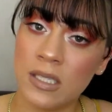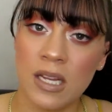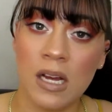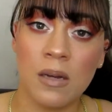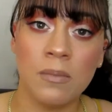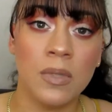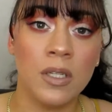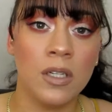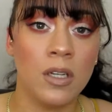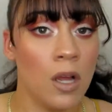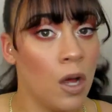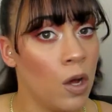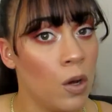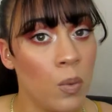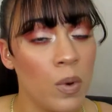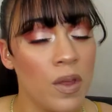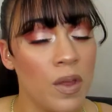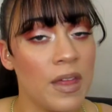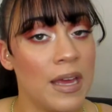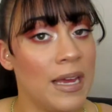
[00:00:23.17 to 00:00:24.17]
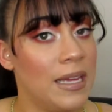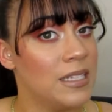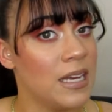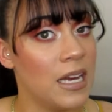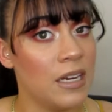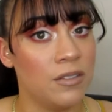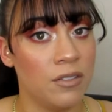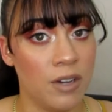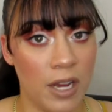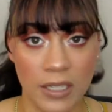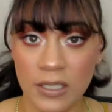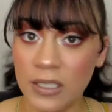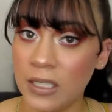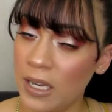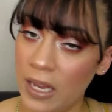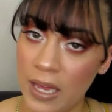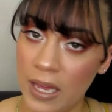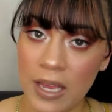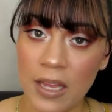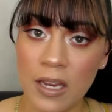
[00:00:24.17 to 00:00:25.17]
down below with a direct
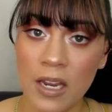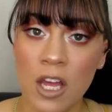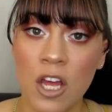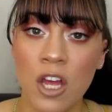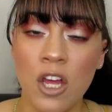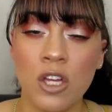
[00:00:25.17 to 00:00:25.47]
link,